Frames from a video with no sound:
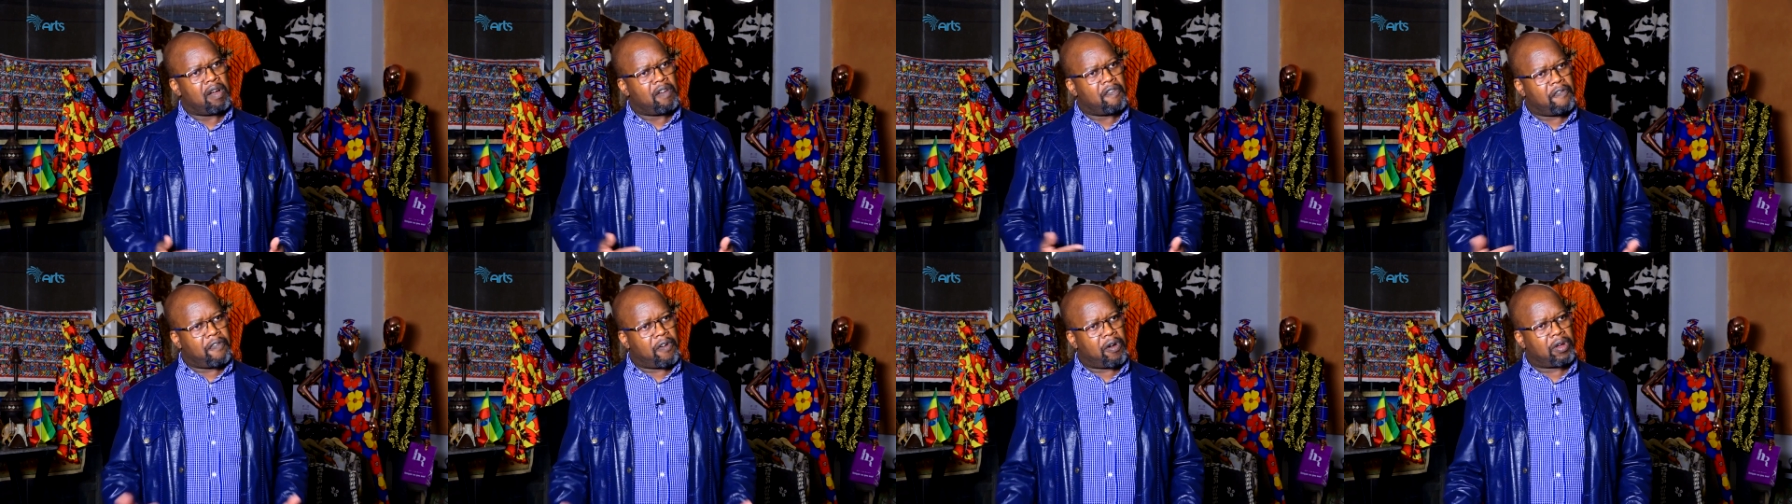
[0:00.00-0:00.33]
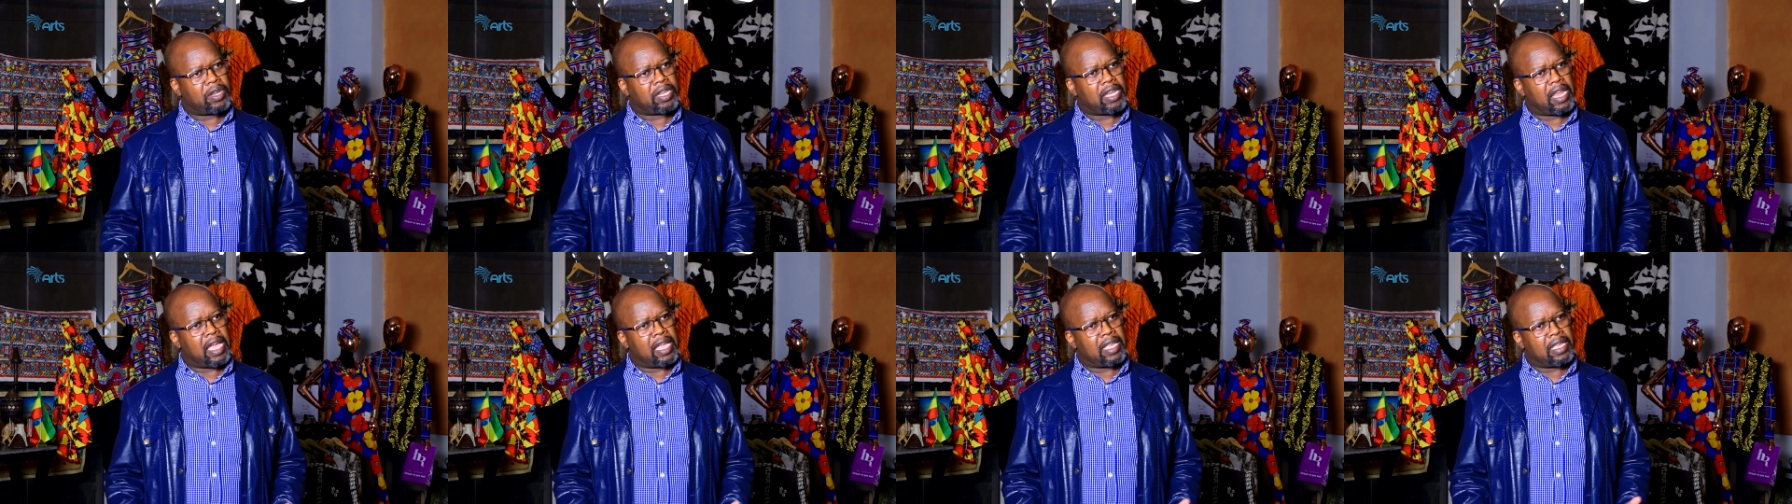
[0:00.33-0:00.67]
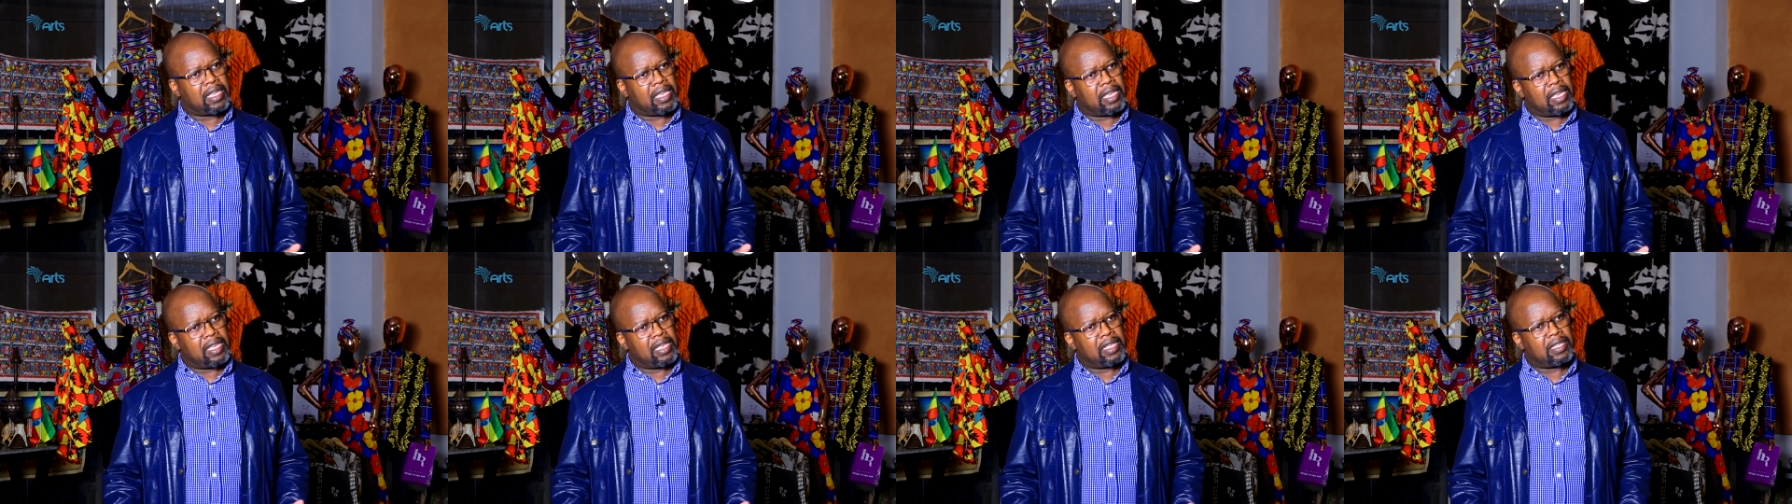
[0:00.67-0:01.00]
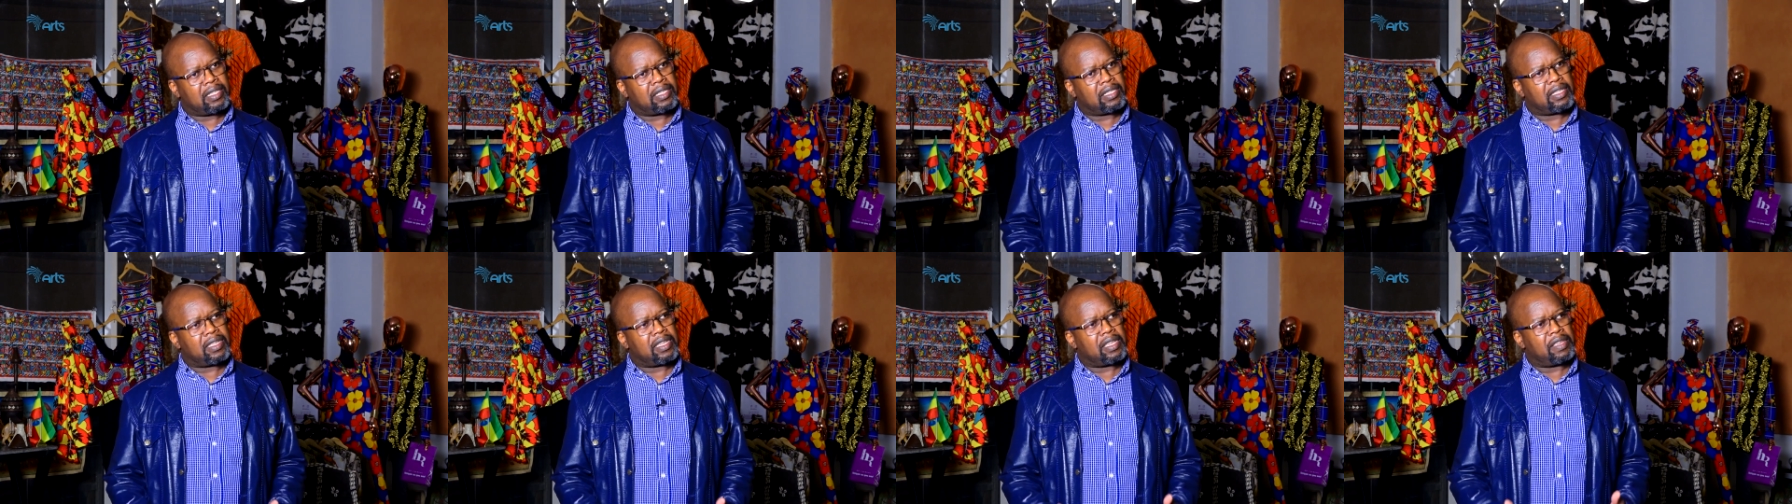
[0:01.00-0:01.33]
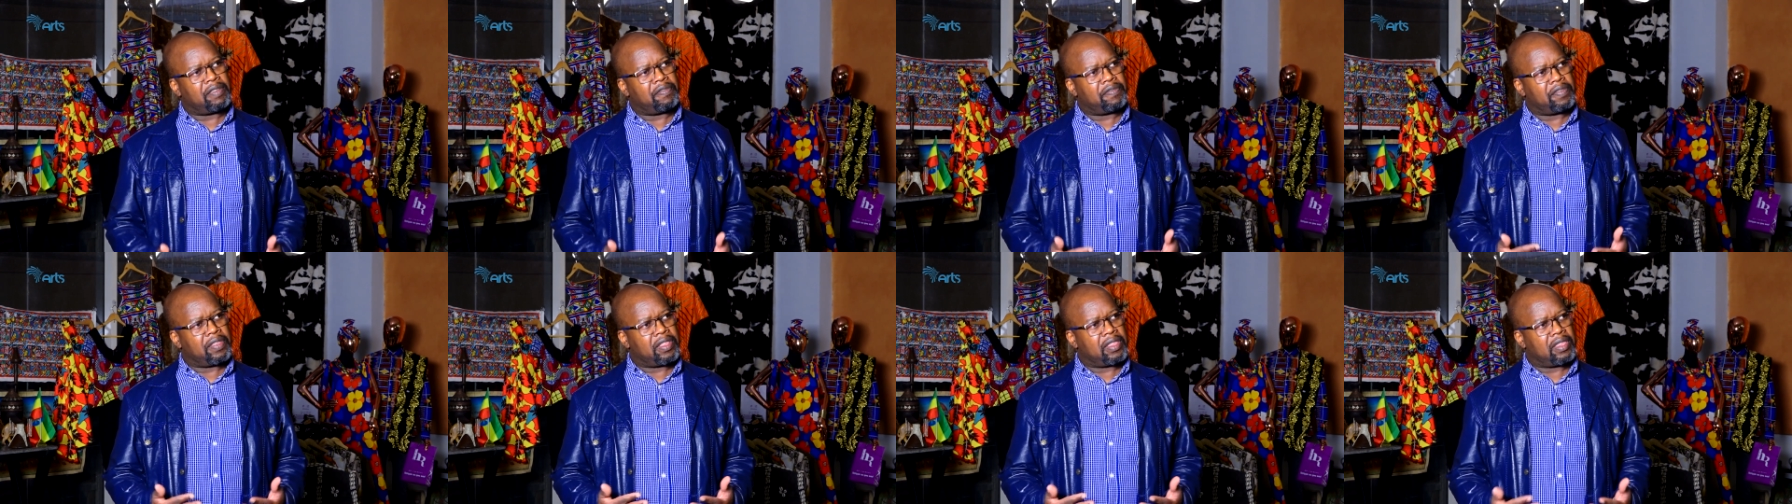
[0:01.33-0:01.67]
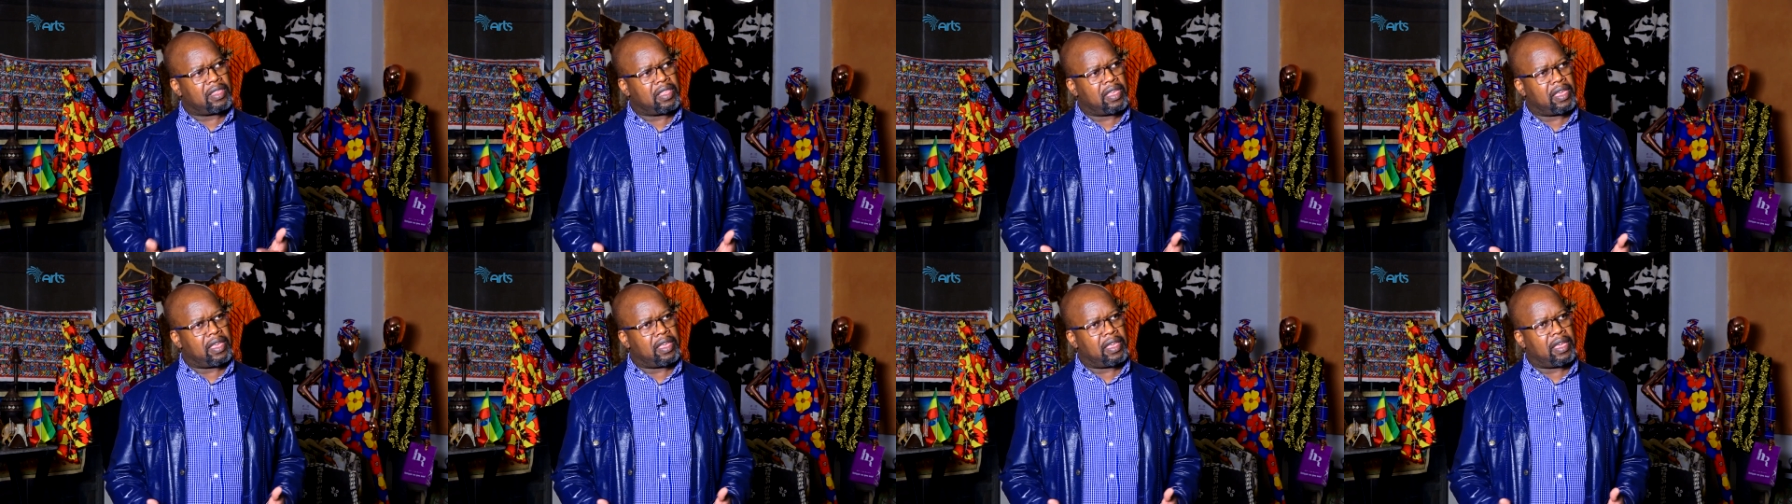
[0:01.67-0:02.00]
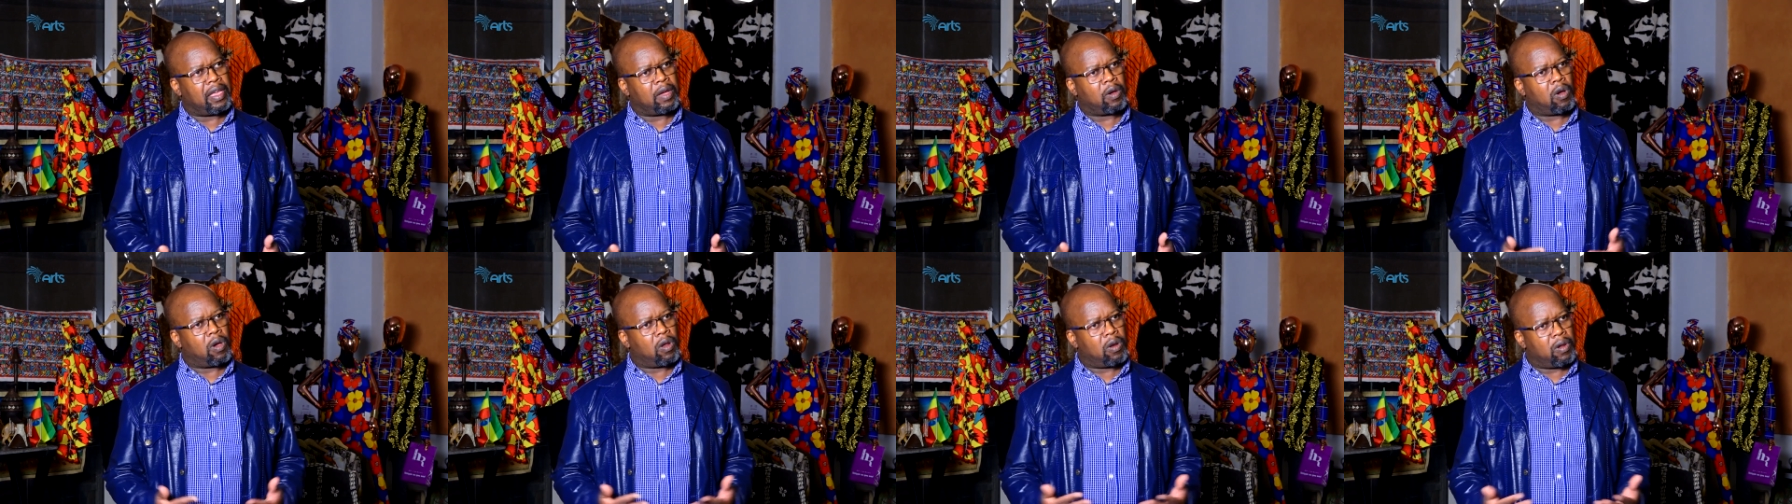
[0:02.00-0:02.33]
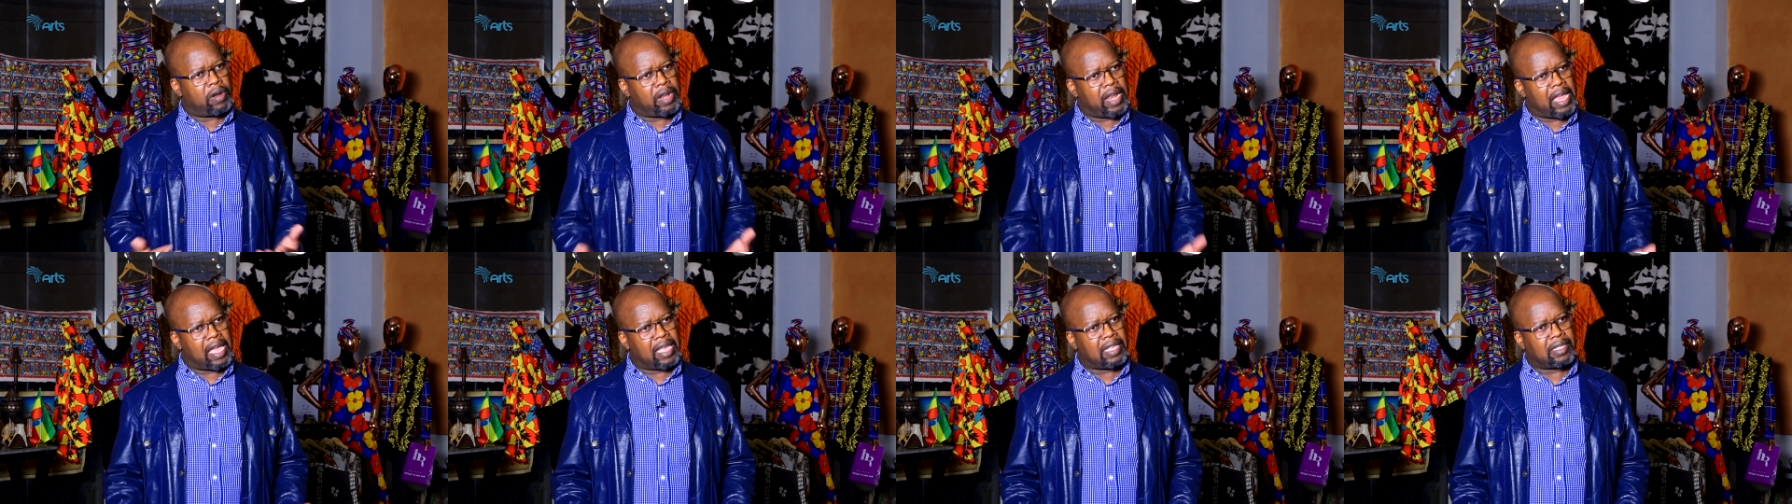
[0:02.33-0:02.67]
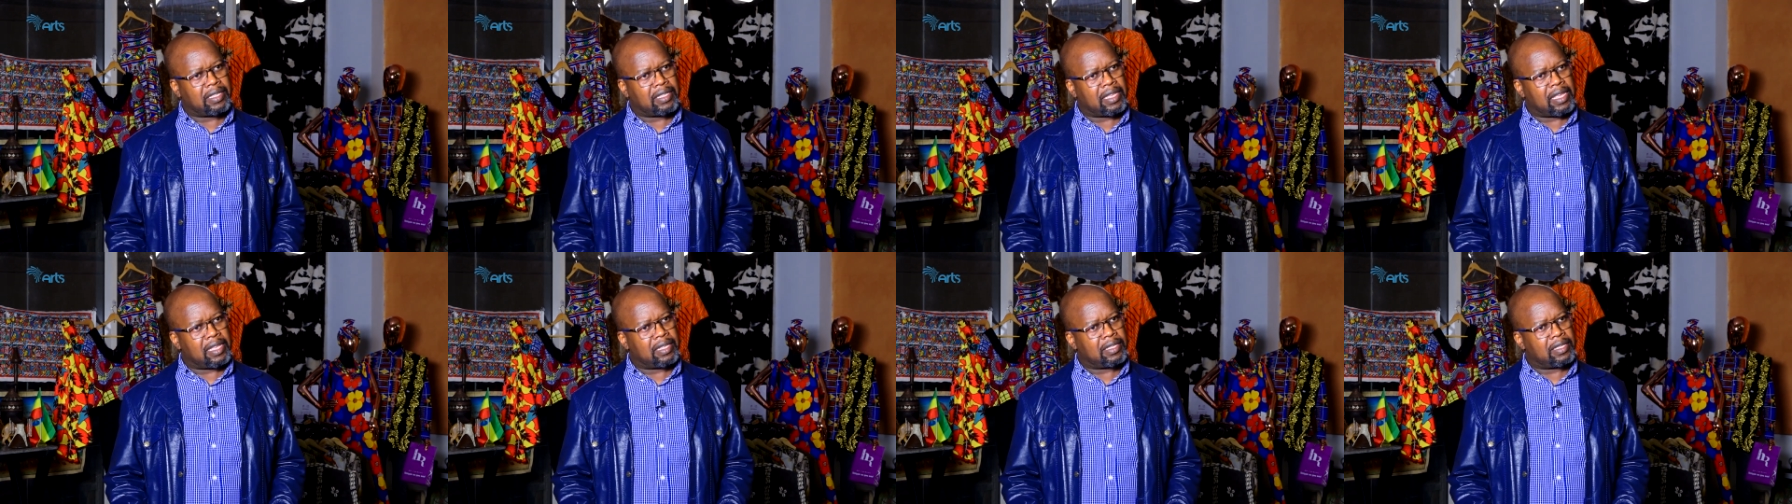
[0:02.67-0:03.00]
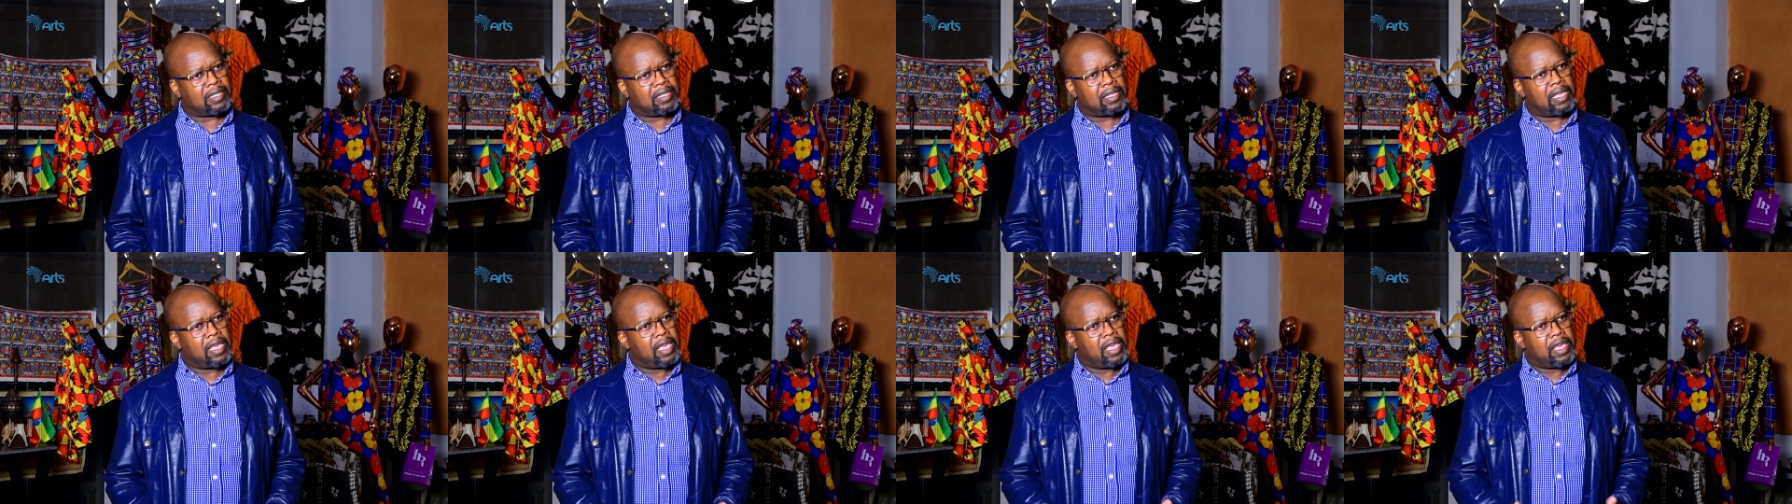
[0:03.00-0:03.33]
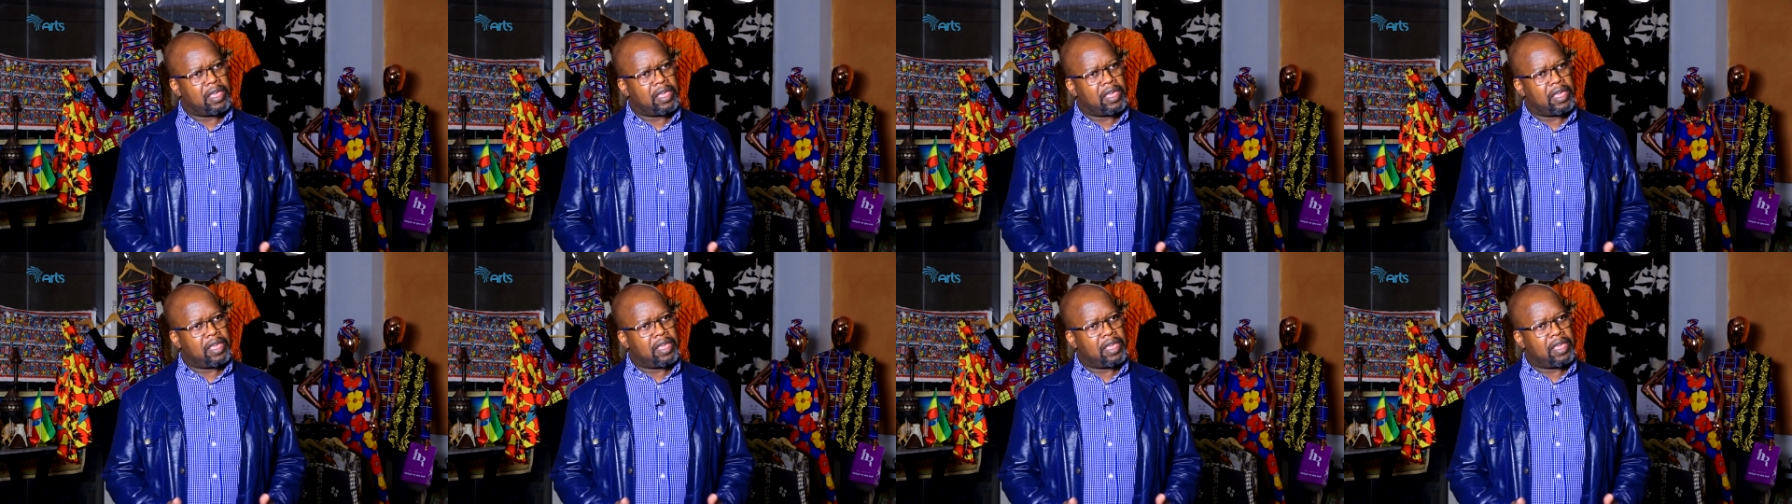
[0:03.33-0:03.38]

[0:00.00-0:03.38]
fought against even the colonizers.